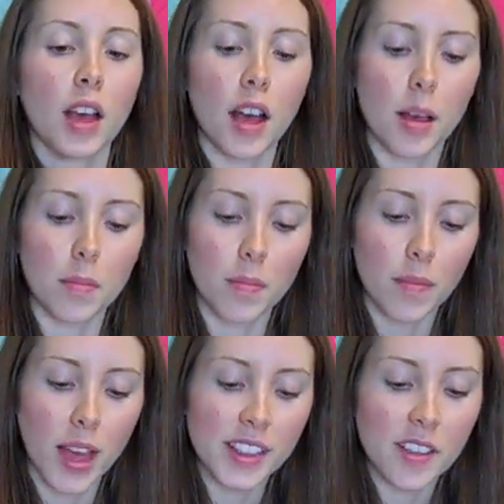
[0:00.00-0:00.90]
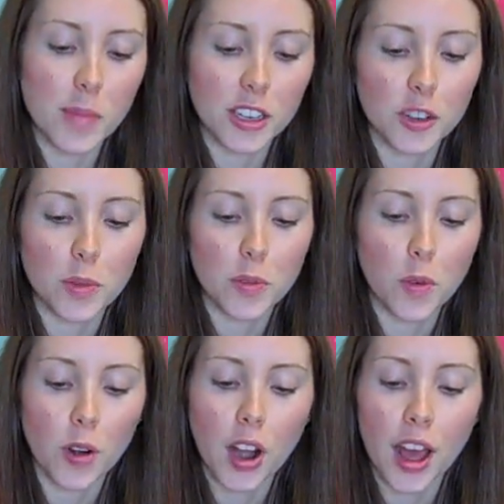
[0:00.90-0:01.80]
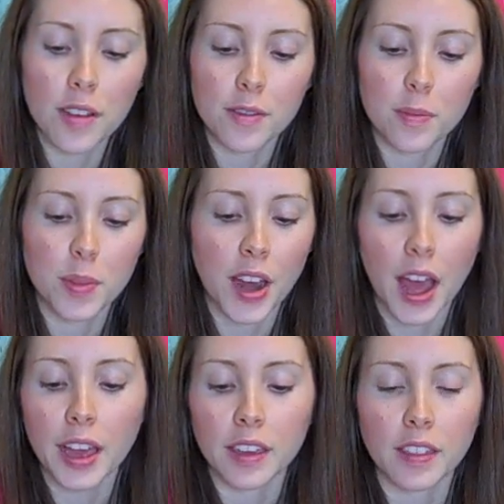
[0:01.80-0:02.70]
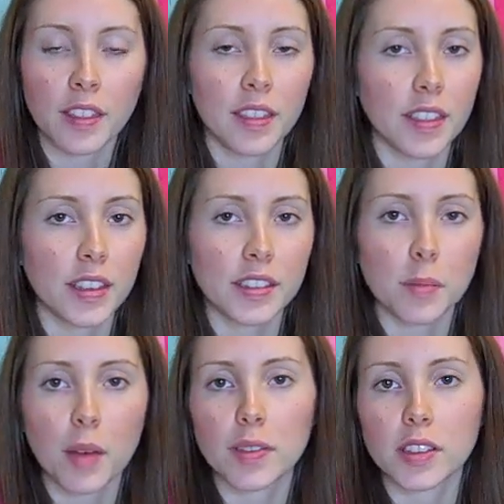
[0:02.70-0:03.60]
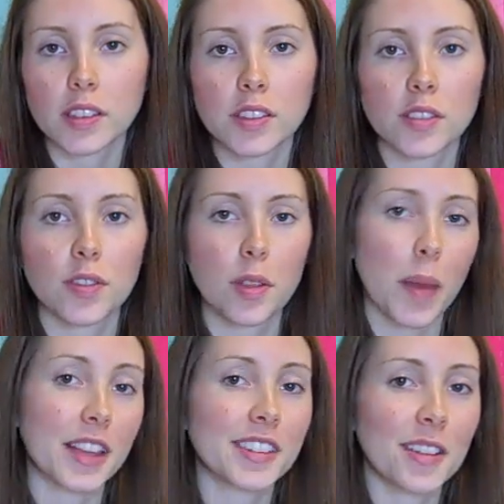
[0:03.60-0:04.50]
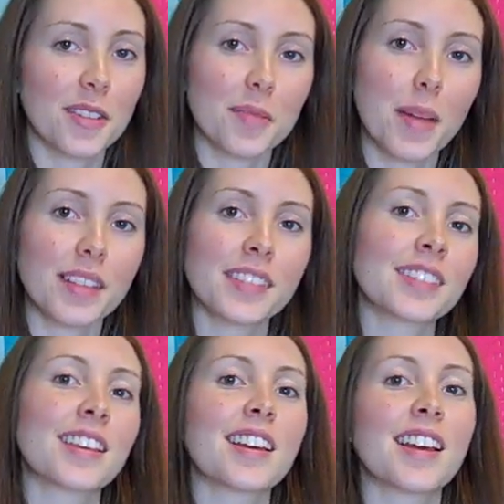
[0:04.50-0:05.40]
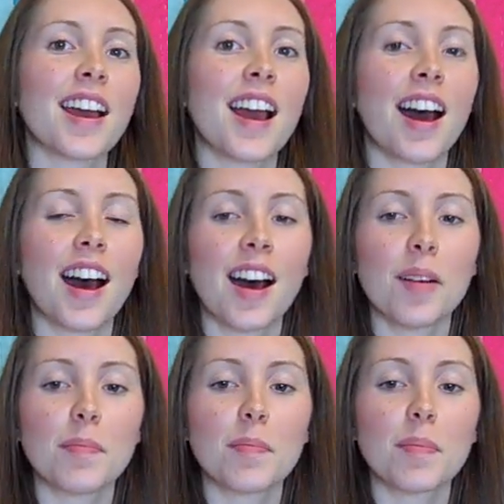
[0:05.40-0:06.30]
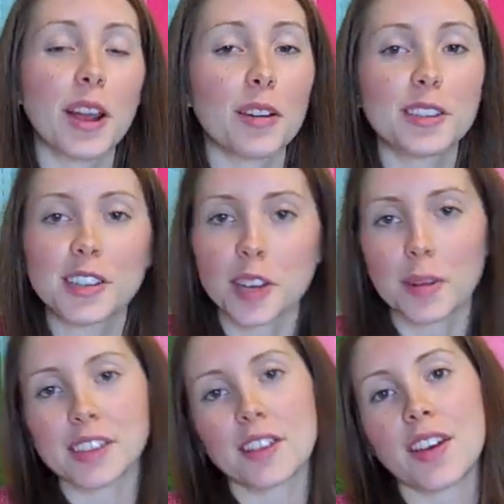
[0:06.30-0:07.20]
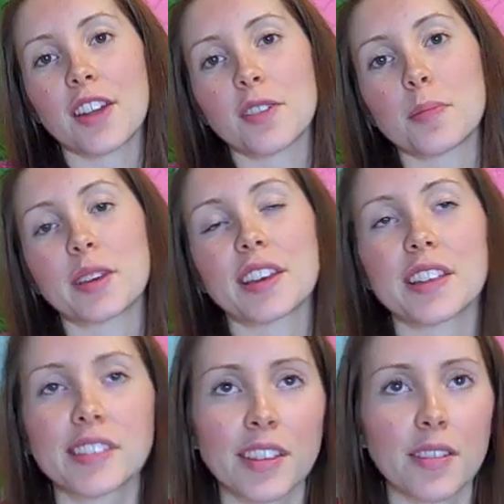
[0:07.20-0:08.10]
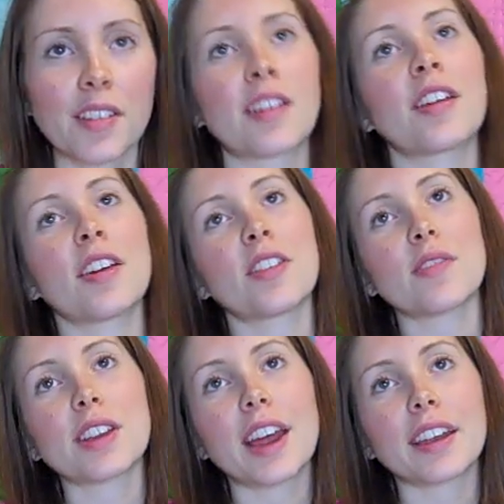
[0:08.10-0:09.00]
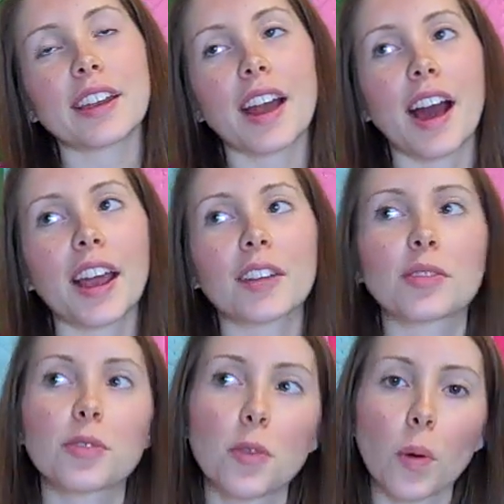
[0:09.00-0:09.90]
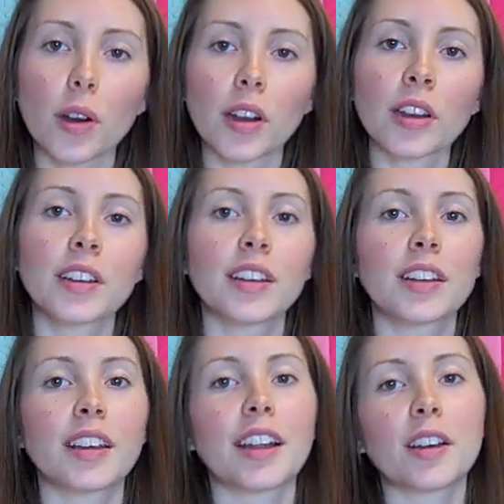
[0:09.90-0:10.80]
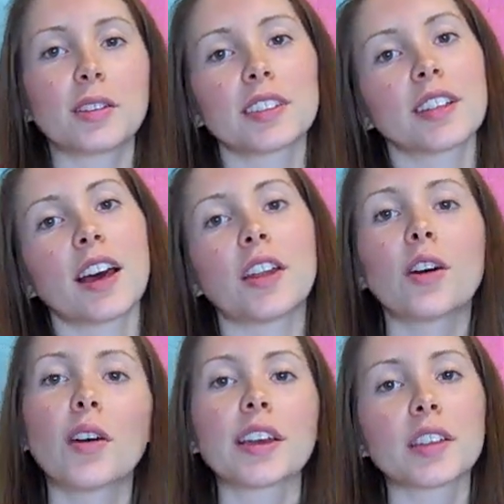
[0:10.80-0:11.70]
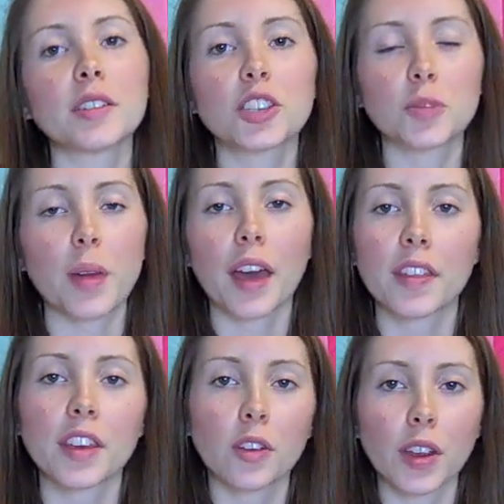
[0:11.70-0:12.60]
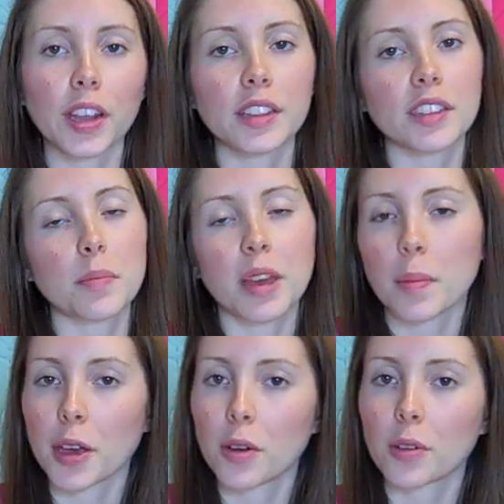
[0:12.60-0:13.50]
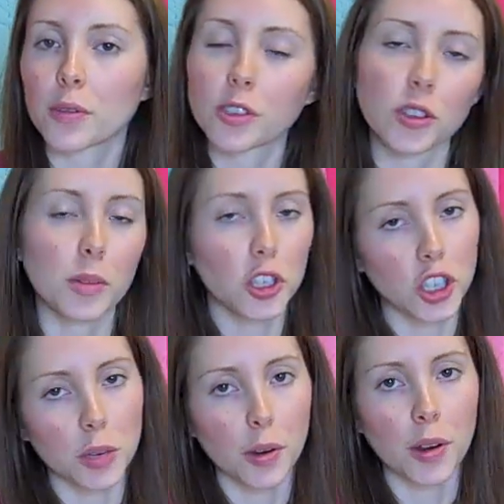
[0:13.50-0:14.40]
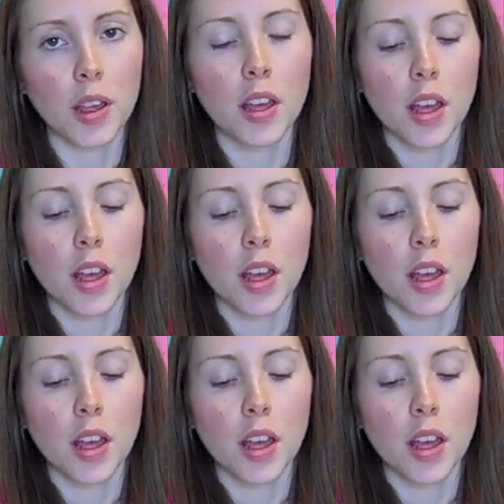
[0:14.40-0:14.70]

As I've mentioned before, I've been eyeing these muffins for the past several months, but I always talked myself out of it because they were $3.99 for 4, and I always thought, oh, I could just buy the ingredients and make my own for so much cheaper.